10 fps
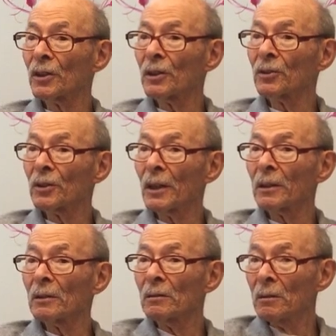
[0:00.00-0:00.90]
the sense
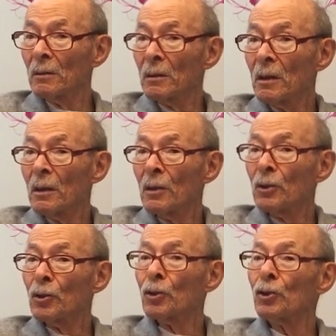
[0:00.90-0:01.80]
that
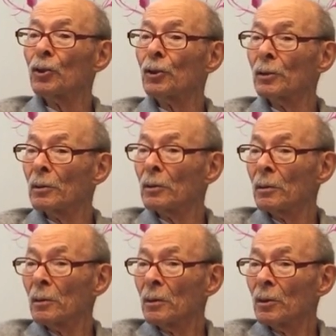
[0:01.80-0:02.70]
she,
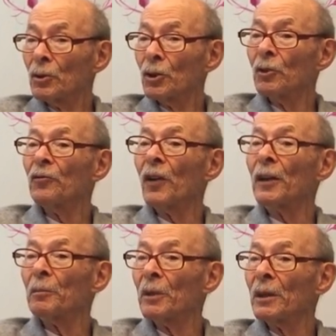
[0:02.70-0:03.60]
she
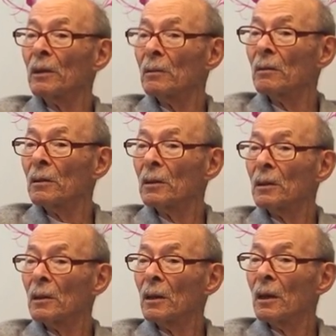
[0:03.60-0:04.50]
fed me.
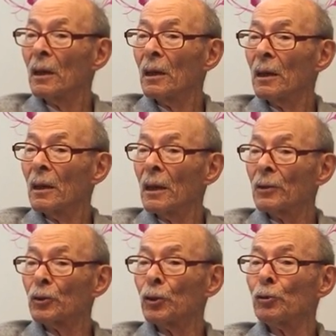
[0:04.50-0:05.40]

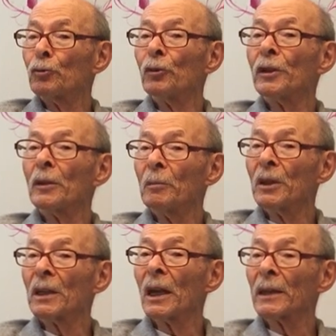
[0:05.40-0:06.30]
She treated
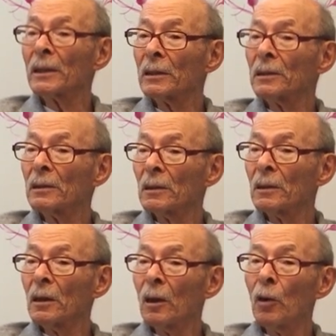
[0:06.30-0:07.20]
me like
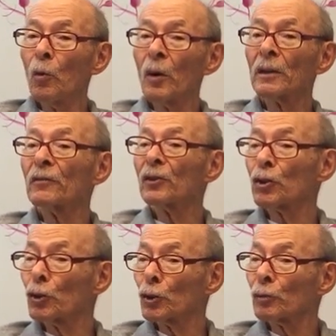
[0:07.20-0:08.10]
one of her
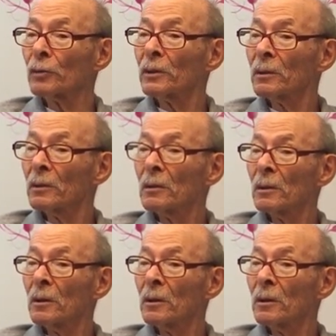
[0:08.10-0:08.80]
children.